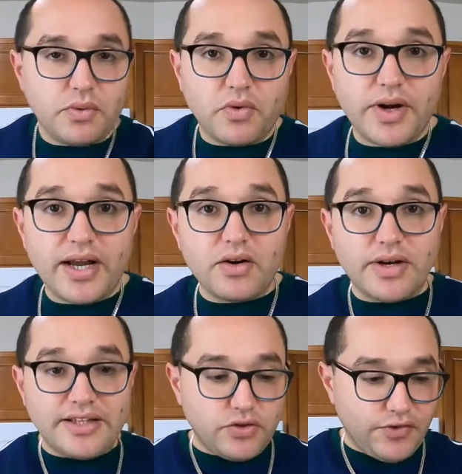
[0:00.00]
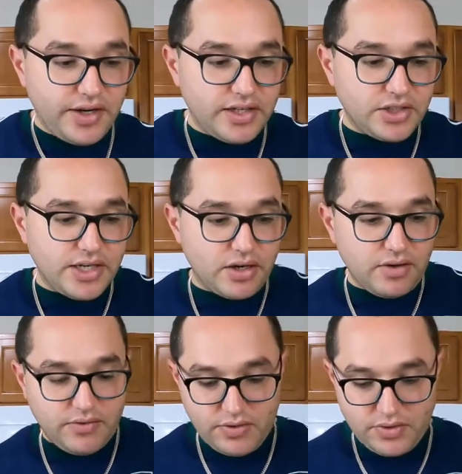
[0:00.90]
oregano, and to finish it
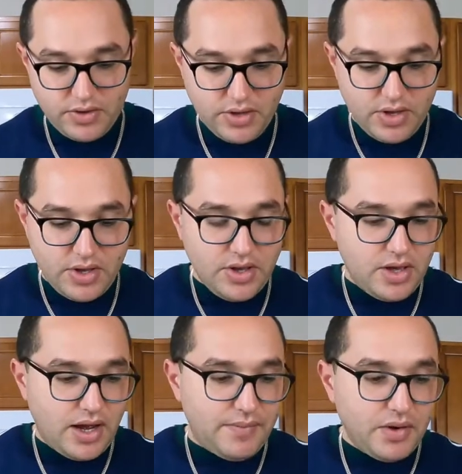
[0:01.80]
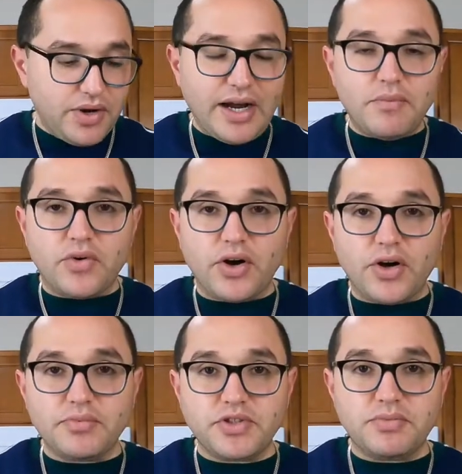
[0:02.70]
off, I mean, we got more herbs,